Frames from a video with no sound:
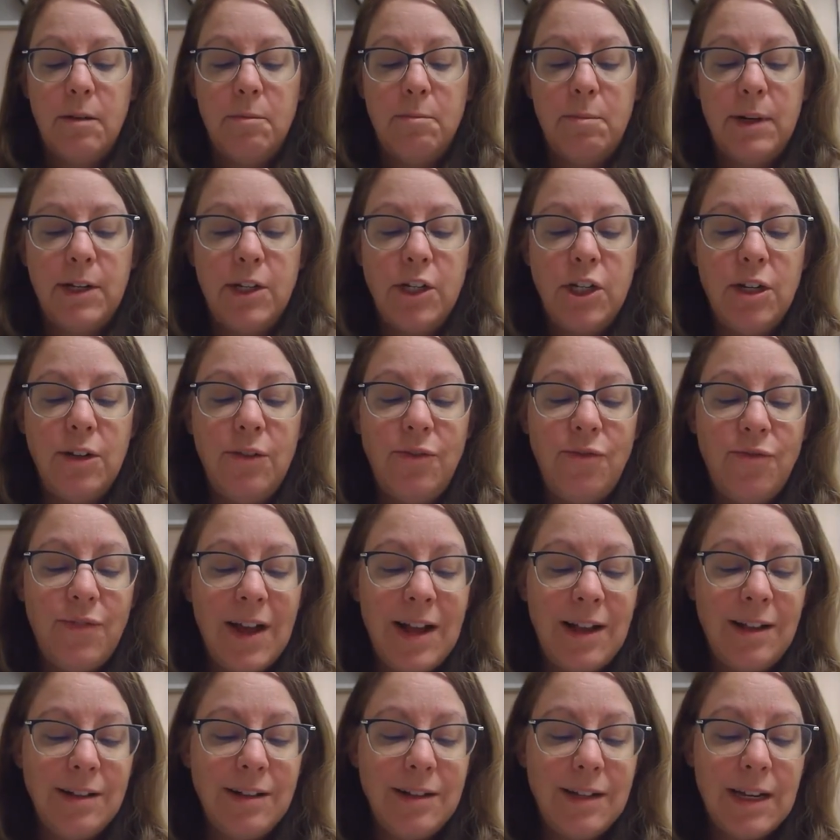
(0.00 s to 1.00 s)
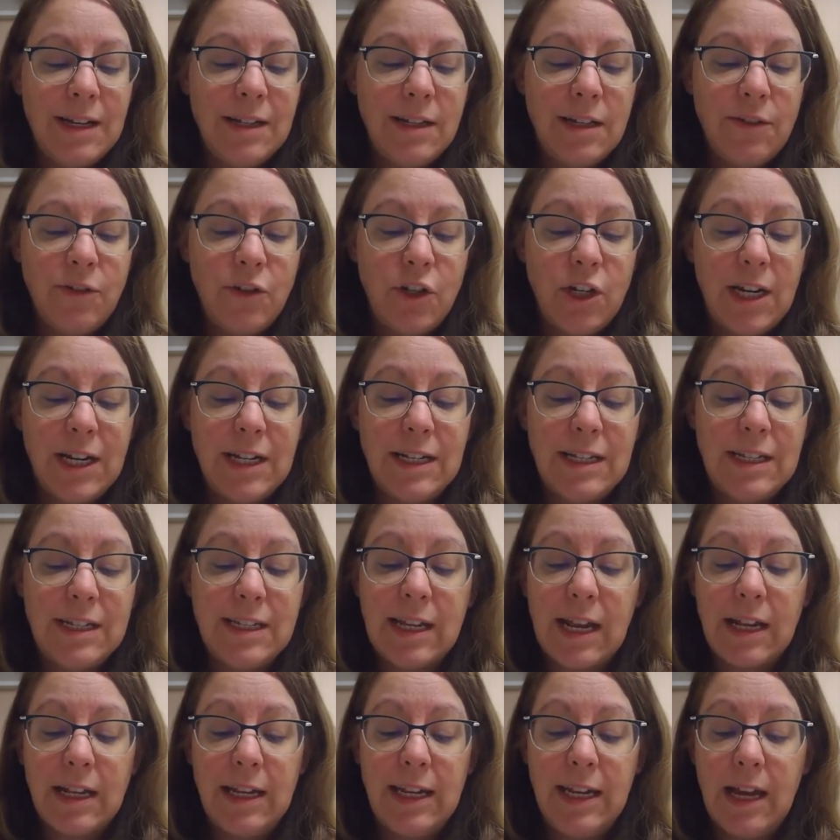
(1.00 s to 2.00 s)
But she felt as if she had
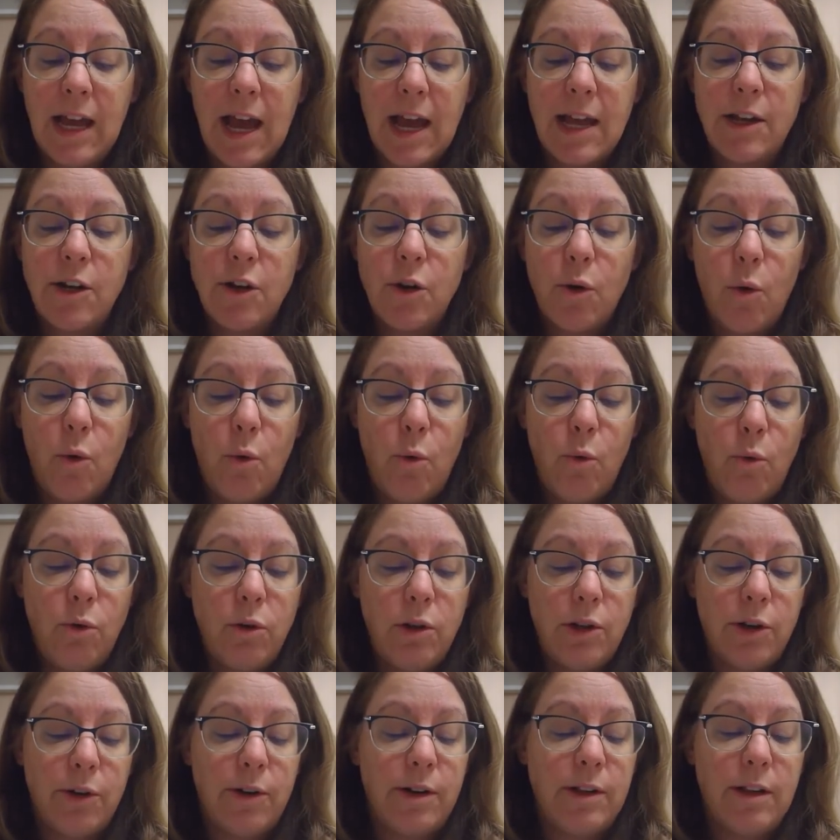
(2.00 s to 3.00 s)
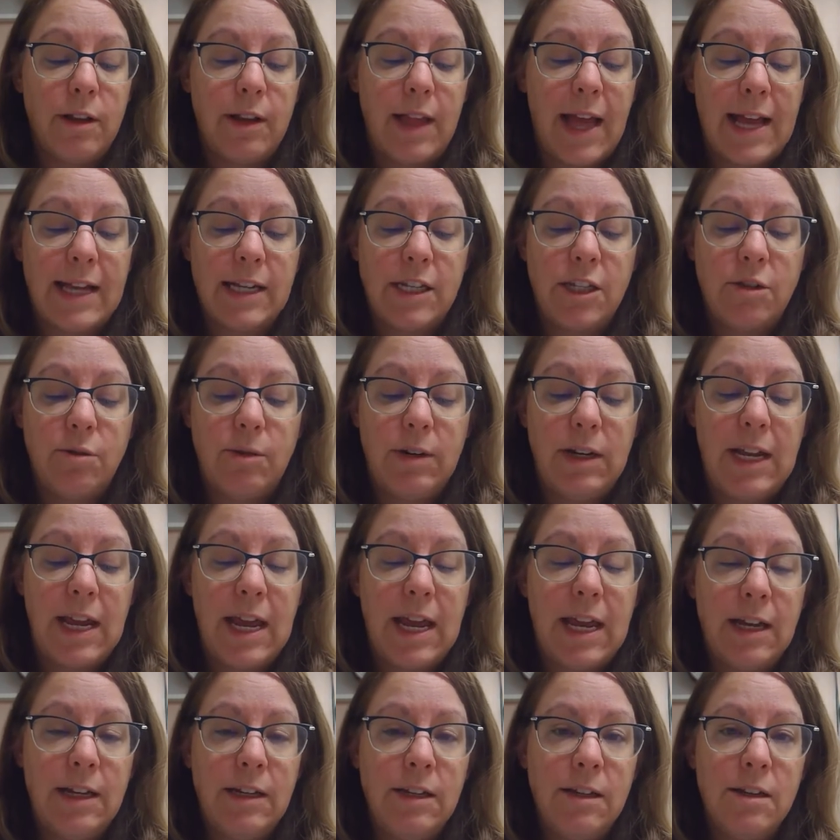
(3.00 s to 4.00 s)
suddenly gotten older in the last 3
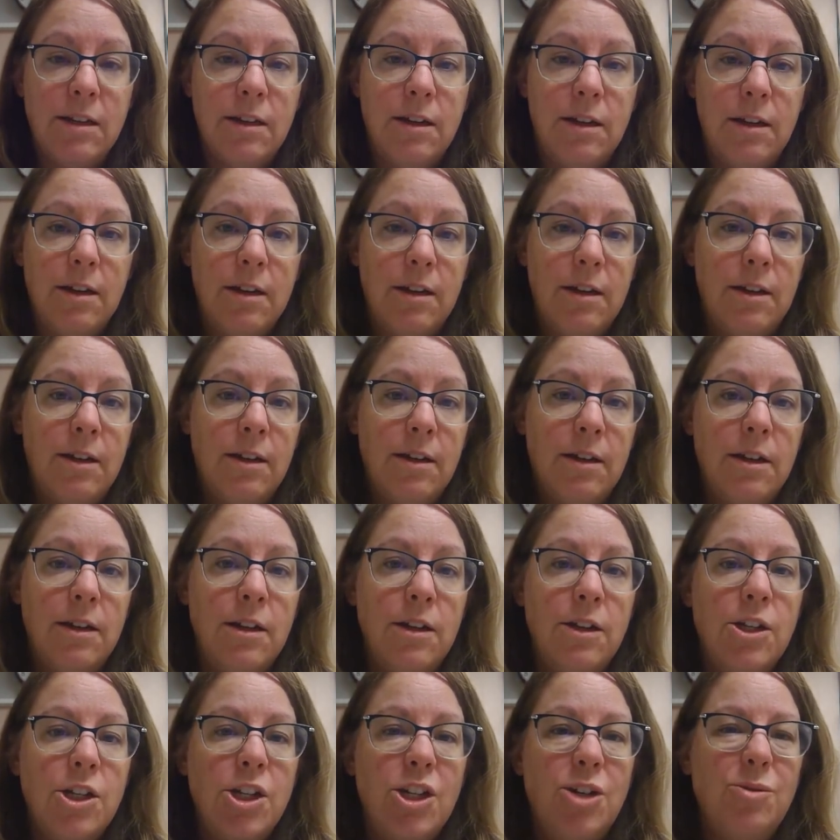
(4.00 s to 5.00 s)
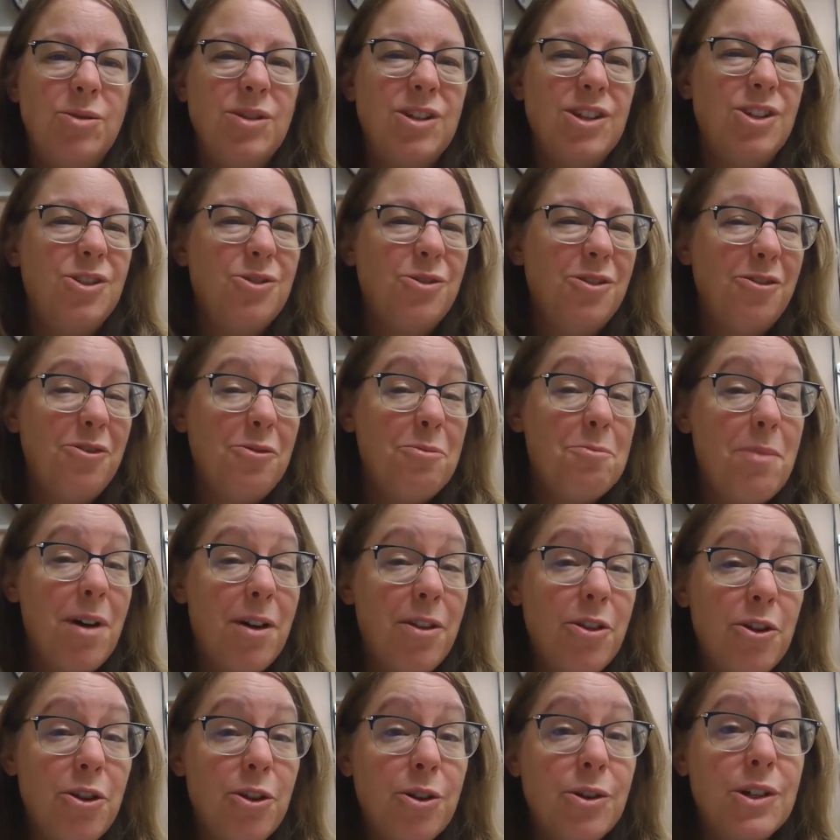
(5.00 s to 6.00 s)
days. She was a sort of
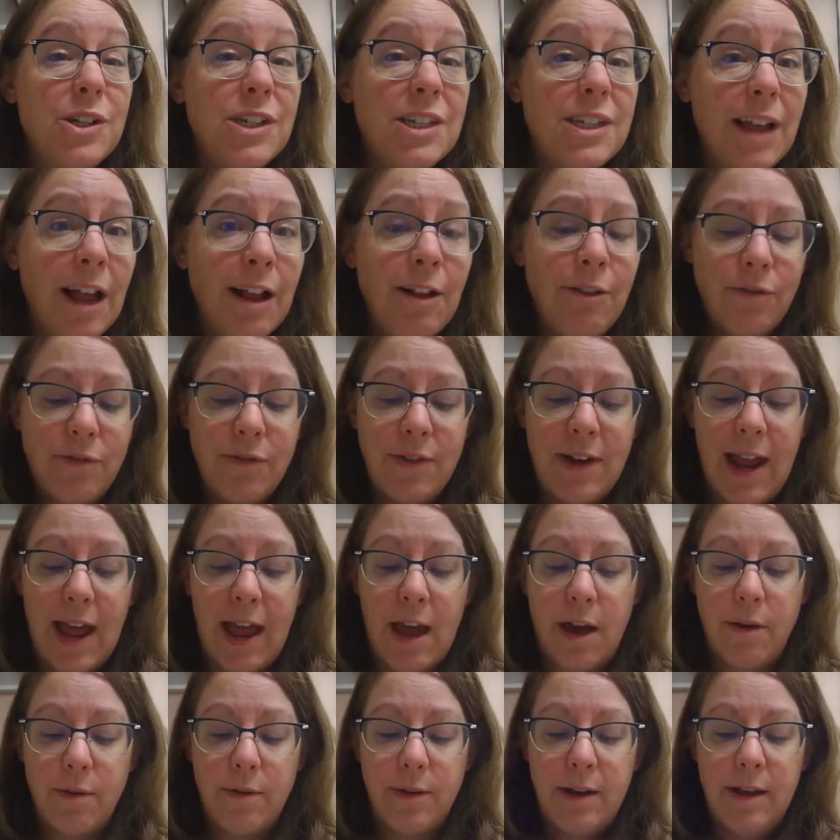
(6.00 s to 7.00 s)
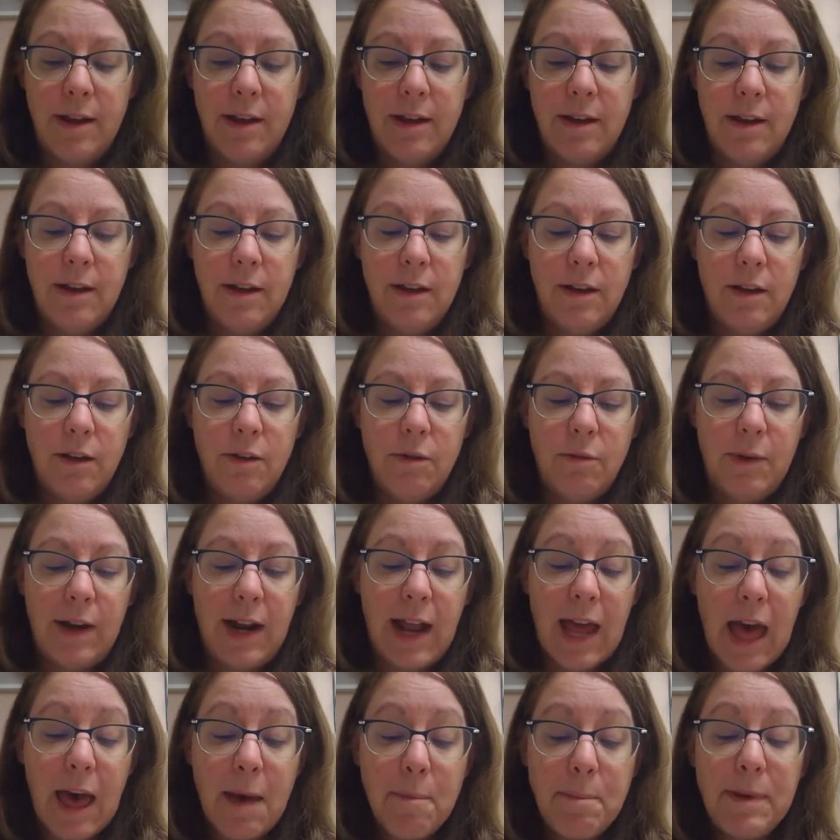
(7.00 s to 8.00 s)
mother herself now. What
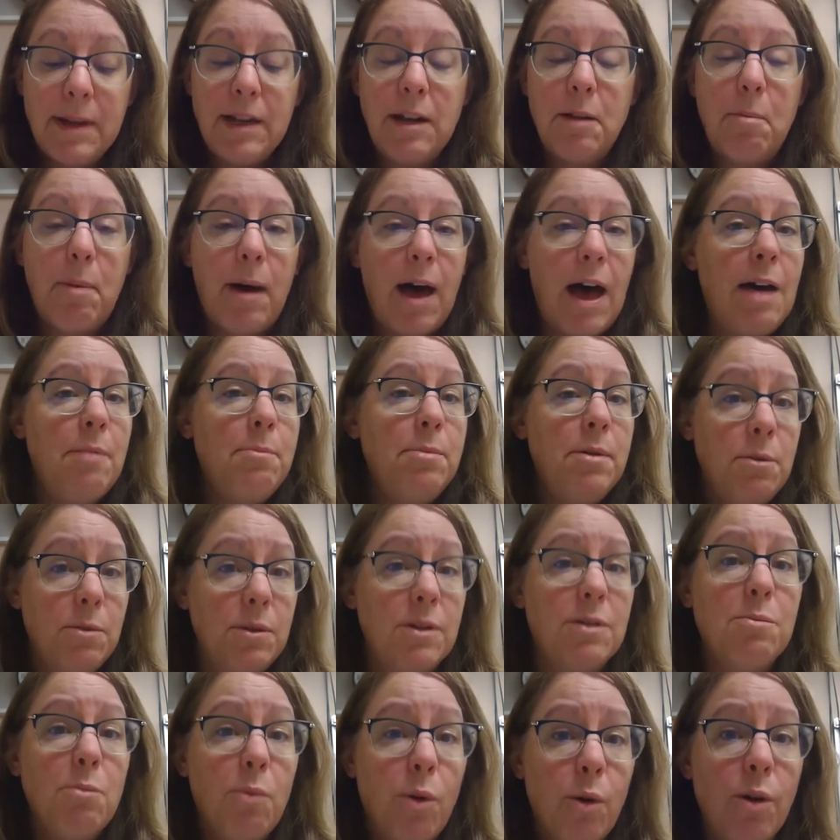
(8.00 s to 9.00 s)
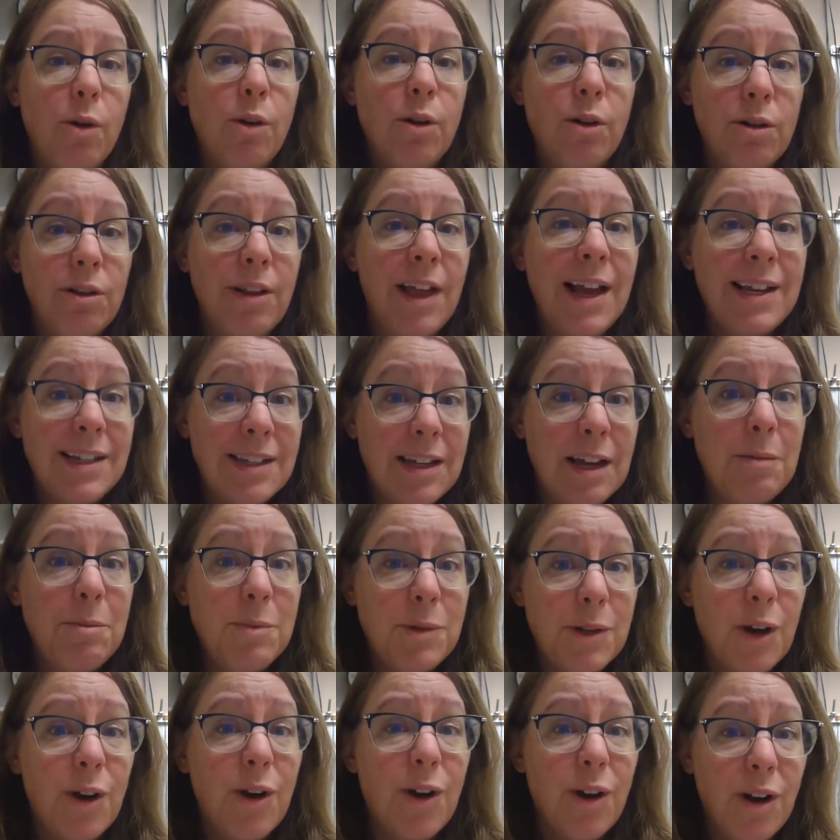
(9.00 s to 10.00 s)
happened to Poppy was more or less
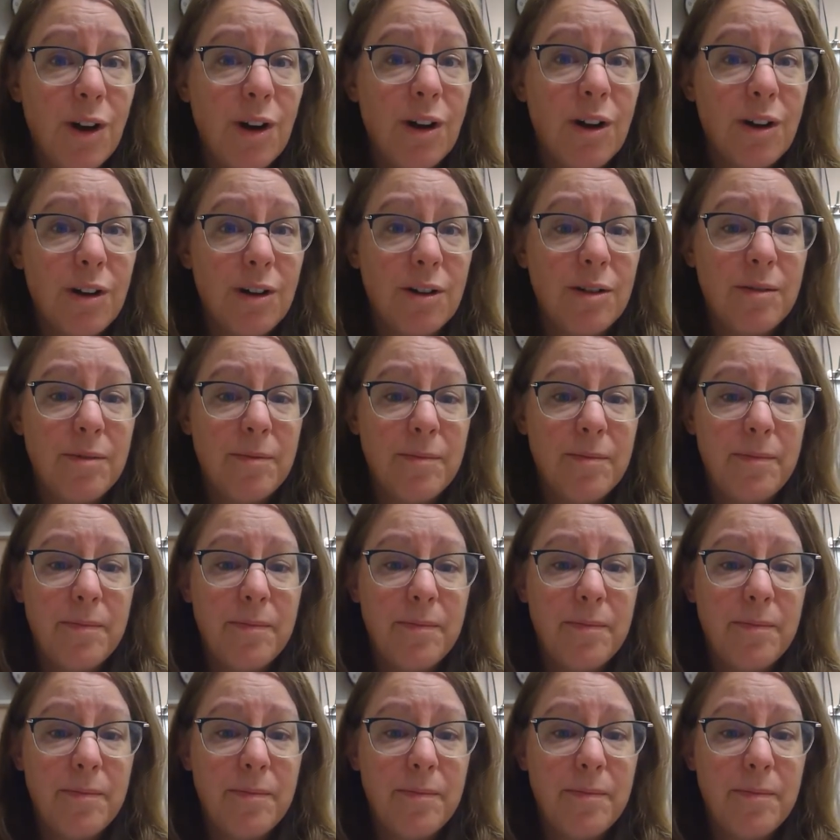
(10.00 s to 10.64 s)
up to her.